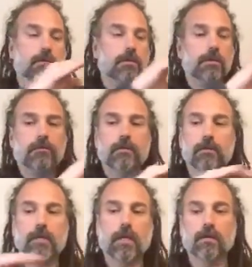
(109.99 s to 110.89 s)
The
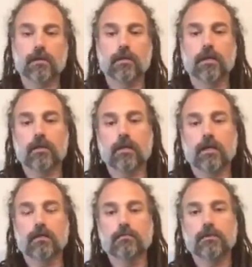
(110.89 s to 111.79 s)
different layering like
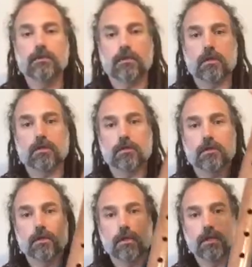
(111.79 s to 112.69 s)
that starts
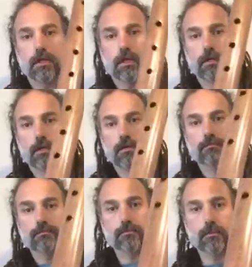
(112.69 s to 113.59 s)
looking like
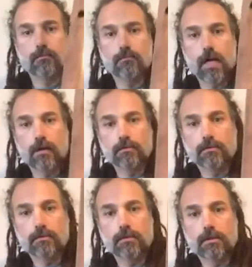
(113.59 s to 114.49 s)

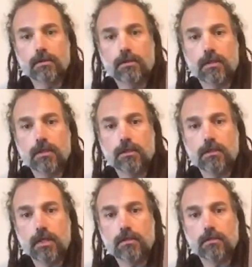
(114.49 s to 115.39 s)
mountains and
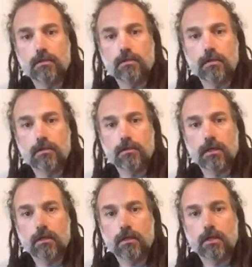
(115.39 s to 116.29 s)
sunsets and things
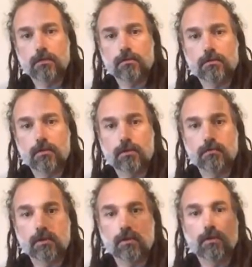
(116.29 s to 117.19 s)
like that. It's really, really